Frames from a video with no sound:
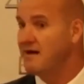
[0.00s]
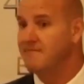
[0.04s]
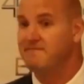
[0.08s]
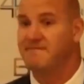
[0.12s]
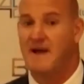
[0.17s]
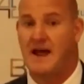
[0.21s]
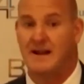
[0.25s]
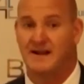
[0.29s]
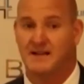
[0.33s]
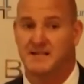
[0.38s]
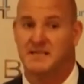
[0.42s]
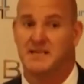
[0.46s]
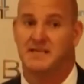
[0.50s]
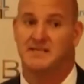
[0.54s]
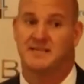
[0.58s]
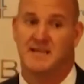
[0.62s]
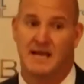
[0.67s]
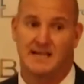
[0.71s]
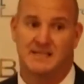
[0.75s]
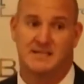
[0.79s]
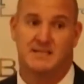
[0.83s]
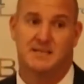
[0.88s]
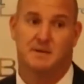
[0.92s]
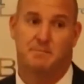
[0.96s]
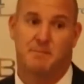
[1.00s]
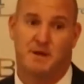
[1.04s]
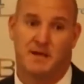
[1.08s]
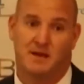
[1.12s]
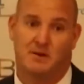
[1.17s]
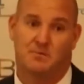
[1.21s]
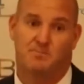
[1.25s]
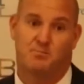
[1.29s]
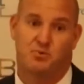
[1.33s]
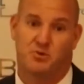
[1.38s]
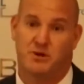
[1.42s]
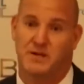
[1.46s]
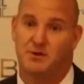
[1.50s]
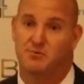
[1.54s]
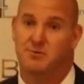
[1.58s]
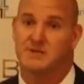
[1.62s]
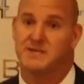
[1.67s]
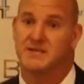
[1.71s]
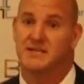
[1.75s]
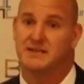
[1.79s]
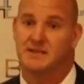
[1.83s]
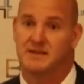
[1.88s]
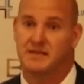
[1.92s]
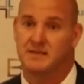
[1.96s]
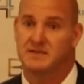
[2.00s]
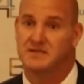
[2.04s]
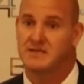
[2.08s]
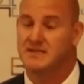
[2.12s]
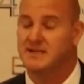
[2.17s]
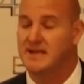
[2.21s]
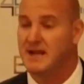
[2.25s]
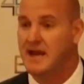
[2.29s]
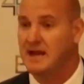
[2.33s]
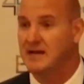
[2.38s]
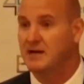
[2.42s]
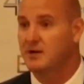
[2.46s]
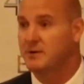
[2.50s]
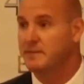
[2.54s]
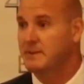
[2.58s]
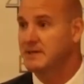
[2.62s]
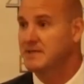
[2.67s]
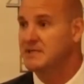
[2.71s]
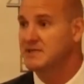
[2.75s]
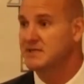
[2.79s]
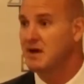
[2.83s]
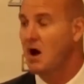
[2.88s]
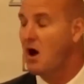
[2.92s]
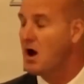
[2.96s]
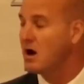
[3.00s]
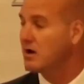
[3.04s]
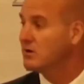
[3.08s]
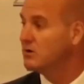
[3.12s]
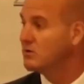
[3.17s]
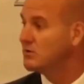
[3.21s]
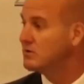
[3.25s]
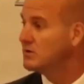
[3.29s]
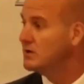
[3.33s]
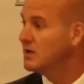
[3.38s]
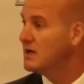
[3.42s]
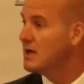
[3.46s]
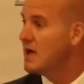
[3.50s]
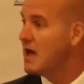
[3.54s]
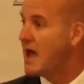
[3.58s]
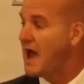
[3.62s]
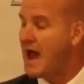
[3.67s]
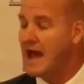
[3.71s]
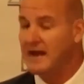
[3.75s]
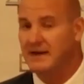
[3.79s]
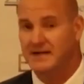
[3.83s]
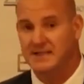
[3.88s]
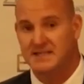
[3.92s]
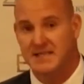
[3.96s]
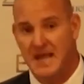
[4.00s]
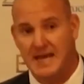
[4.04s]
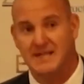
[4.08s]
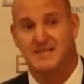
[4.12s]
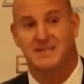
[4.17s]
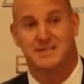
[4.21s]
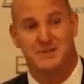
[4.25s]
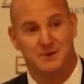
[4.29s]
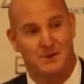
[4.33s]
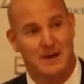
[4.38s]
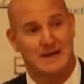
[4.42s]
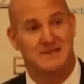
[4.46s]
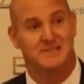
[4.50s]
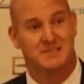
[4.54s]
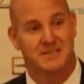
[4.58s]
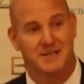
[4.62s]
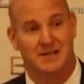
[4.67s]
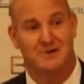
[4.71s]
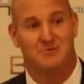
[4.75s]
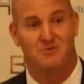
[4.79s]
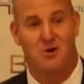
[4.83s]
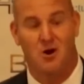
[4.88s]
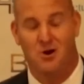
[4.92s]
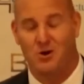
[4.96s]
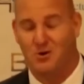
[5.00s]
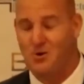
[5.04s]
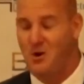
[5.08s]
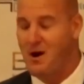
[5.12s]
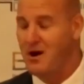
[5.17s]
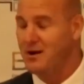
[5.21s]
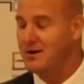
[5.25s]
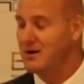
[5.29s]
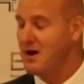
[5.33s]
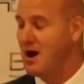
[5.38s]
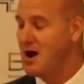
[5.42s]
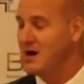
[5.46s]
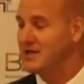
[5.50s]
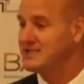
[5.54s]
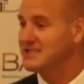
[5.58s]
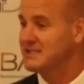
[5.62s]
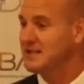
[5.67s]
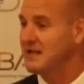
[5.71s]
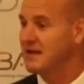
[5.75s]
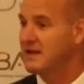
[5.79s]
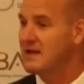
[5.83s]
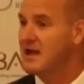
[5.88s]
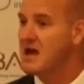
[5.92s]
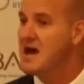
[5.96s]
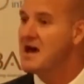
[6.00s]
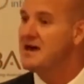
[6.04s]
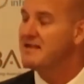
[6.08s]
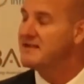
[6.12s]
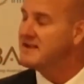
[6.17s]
Vanity tends to be pretty resilient to the economic cycle, and it tends to actually grow quite nicely.